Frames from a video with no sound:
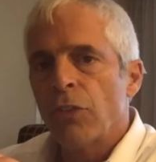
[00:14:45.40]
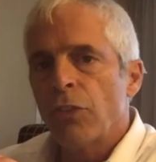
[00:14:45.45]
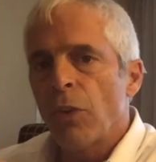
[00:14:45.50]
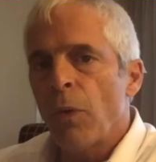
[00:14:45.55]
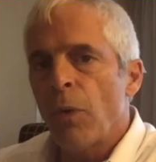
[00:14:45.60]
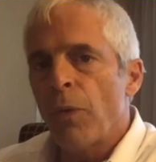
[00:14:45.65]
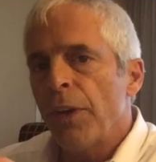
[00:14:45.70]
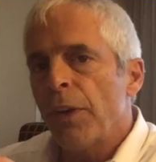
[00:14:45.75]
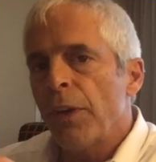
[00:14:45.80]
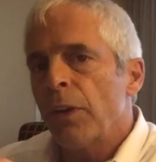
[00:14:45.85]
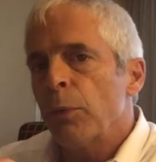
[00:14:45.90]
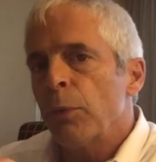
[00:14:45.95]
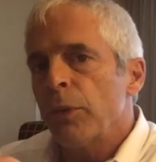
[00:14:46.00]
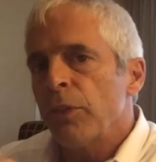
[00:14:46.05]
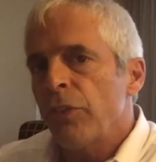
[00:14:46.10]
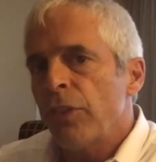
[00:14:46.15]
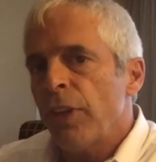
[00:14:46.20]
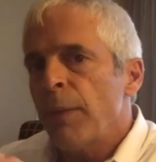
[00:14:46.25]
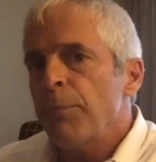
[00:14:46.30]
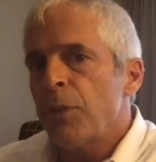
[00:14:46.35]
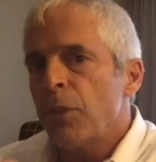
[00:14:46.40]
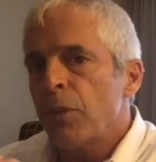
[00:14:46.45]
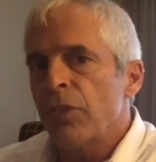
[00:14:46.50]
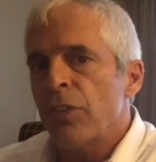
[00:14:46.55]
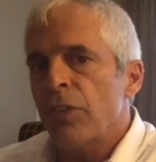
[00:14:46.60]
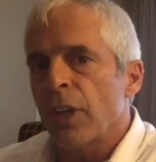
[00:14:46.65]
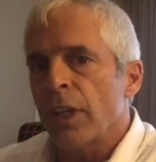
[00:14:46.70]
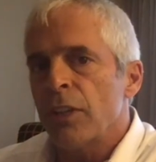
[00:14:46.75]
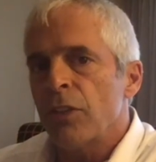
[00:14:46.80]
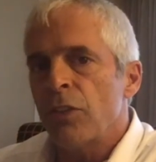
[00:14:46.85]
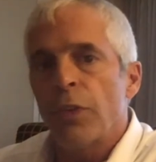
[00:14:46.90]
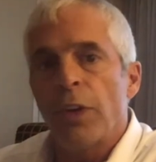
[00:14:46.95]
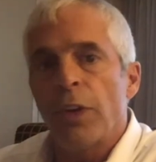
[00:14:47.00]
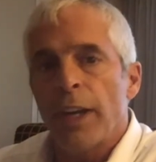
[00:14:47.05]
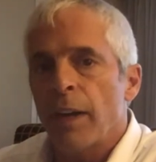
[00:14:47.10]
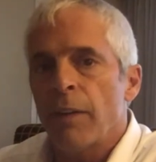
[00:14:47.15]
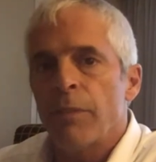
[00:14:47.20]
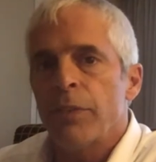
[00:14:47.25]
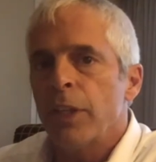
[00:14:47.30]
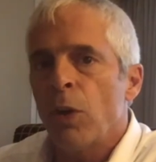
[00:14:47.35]
So there are receptor sites for
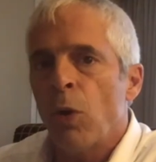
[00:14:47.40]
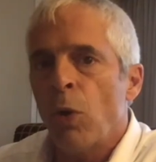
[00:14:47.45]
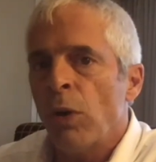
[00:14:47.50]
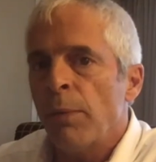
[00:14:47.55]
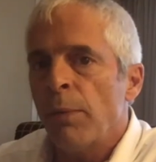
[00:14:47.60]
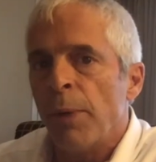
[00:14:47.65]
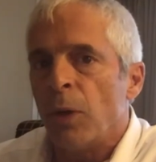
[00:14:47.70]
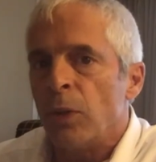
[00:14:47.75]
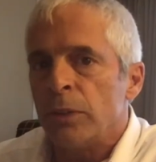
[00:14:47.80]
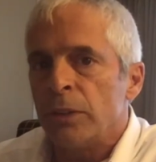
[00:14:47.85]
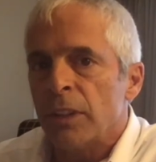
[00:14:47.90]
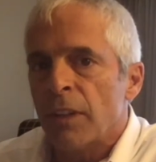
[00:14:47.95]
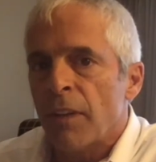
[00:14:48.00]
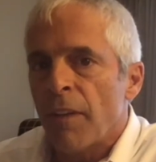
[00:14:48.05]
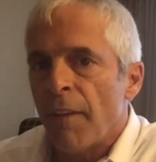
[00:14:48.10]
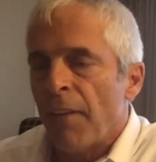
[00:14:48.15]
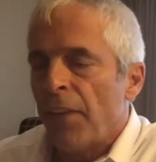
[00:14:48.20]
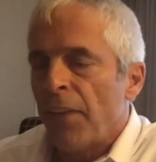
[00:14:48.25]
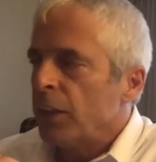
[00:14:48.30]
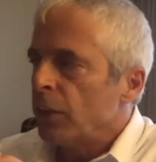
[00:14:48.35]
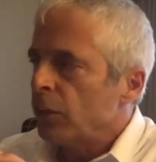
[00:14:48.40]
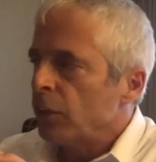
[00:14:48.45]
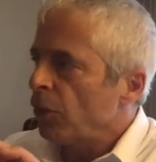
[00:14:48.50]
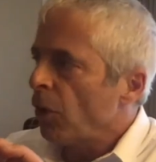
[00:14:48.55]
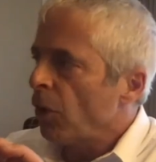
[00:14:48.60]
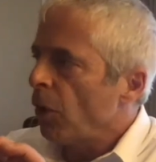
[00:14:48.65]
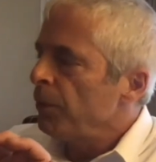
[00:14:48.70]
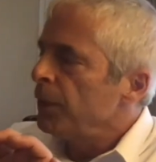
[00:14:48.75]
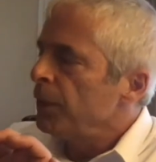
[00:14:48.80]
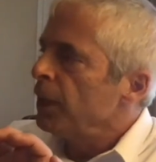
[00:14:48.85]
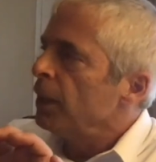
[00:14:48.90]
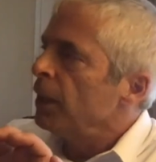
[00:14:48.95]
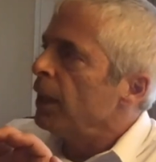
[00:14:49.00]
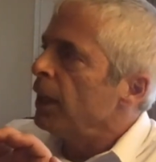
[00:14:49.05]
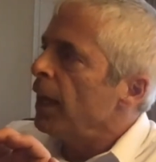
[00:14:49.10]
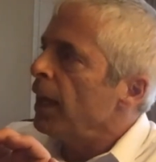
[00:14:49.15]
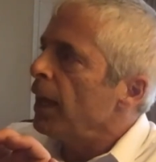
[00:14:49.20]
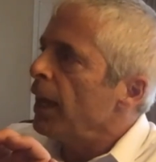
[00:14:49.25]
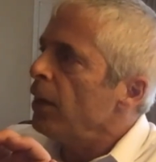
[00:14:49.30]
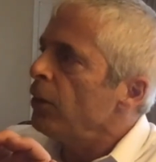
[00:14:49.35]
every hormone. So
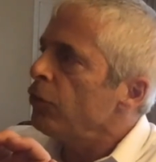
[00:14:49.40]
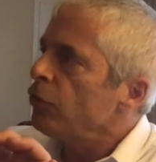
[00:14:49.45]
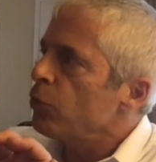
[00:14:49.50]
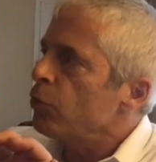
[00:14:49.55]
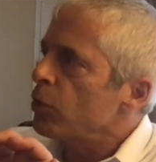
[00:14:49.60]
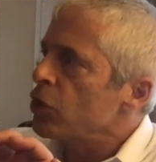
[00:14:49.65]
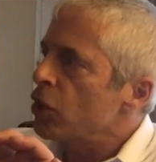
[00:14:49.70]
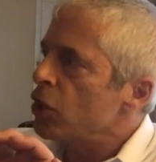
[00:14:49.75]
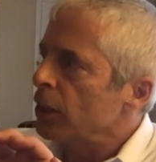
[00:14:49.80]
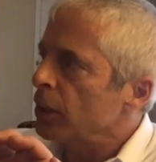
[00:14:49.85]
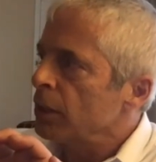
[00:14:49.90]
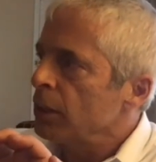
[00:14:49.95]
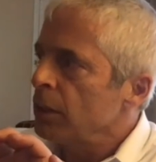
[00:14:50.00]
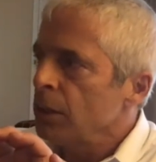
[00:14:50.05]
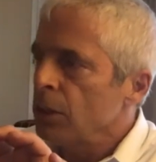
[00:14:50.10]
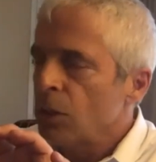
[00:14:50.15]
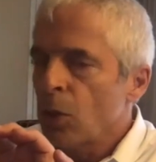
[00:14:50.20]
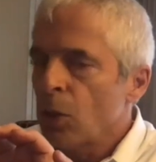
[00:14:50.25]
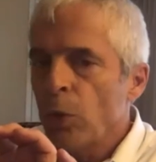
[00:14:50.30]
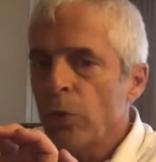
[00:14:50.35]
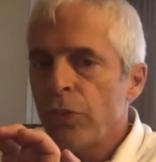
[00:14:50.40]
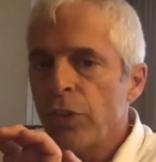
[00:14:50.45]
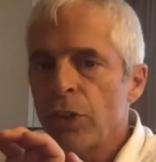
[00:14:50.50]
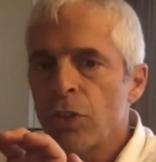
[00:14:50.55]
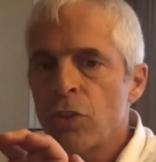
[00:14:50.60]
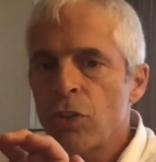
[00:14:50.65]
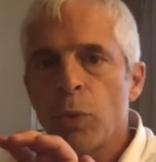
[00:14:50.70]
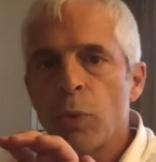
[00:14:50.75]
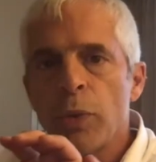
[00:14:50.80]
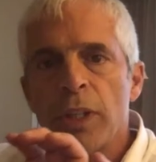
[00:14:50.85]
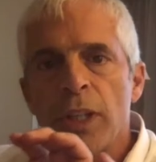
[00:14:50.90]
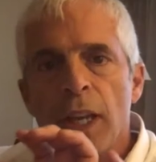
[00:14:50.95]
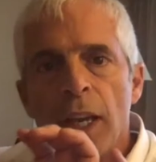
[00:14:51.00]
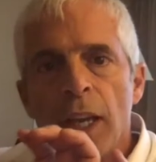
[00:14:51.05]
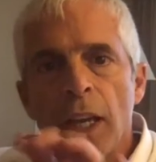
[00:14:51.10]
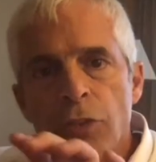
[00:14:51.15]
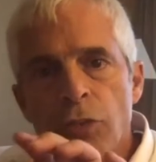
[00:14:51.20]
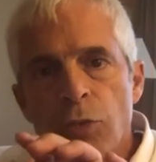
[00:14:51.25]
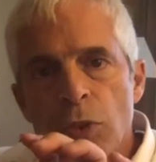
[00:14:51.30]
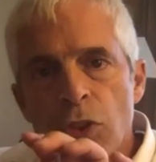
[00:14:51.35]
estrogen goes into an
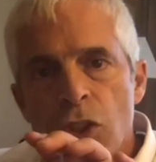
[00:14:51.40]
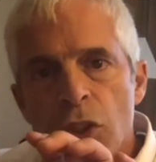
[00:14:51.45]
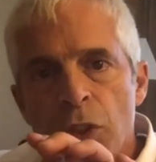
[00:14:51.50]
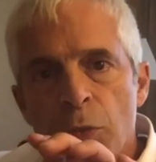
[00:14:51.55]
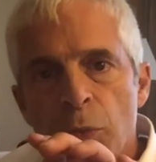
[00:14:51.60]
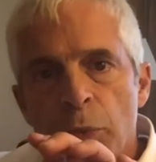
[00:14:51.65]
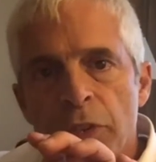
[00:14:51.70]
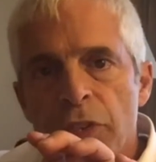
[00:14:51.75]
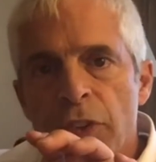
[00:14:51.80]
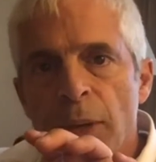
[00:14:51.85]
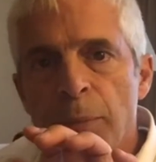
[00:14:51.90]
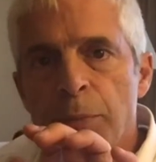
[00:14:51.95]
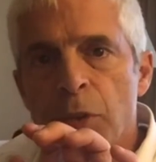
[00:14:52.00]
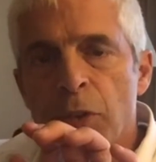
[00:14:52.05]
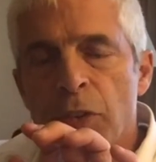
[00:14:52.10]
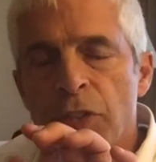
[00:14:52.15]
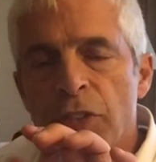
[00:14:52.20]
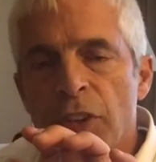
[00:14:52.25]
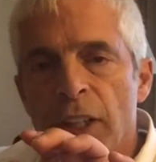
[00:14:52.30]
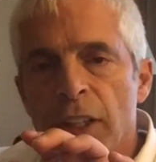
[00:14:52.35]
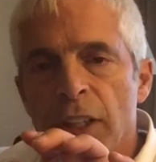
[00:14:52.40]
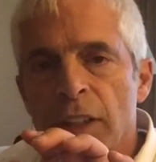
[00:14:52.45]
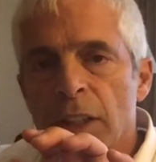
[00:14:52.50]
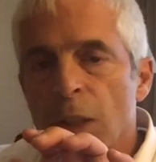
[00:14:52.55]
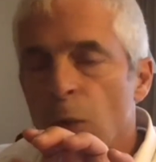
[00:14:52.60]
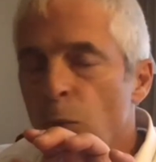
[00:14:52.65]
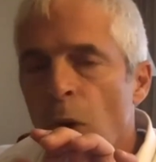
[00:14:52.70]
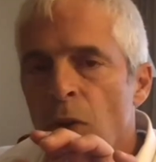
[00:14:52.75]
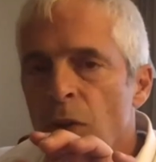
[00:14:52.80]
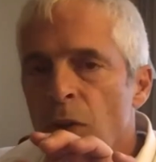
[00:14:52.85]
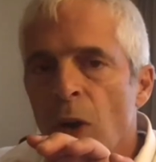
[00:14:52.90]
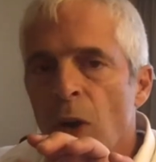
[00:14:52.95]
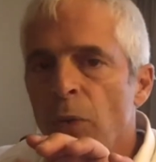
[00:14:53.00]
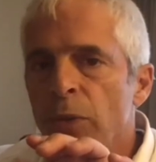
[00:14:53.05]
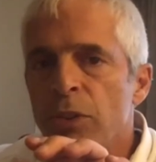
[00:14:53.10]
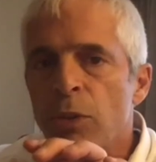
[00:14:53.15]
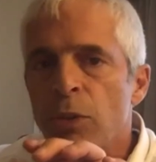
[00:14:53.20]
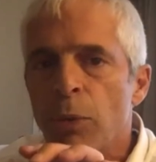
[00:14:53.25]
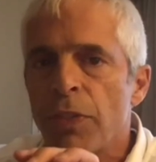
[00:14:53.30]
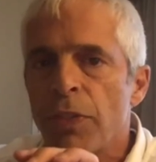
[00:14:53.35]
estrogen receptor site. It won't go
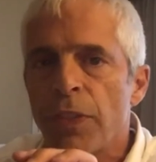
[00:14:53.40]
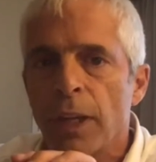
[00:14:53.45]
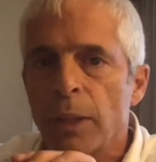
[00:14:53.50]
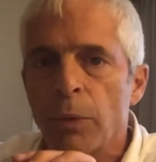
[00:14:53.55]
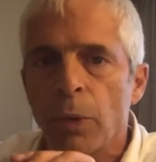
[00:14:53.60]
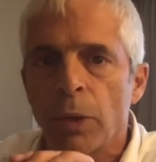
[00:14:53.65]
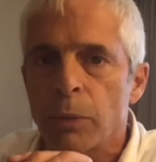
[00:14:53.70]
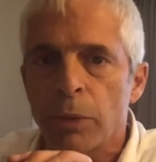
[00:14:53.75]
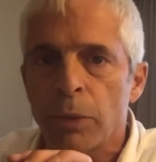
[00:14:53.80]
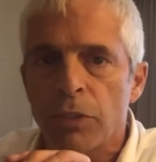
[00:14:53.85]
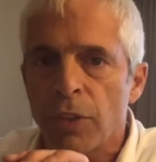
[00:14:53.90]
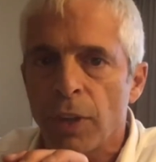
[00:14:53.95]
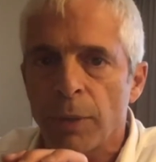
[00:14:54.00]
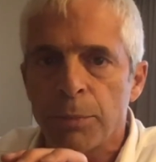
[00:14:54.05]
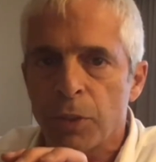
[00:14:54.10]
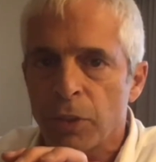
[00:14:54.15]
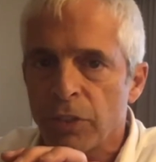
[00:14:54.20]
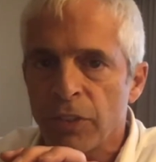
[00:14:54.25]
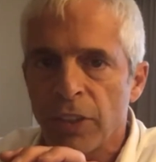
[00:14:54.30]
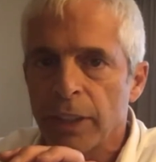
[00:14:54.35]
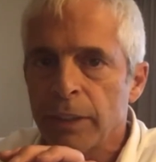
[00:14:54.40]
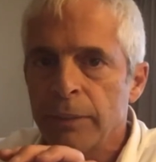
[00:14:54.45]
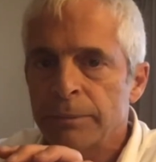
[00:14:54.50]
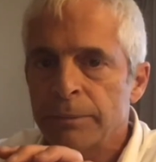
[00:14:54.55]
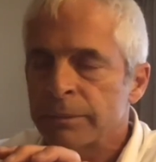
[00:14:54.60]
into a thyroid receptor site.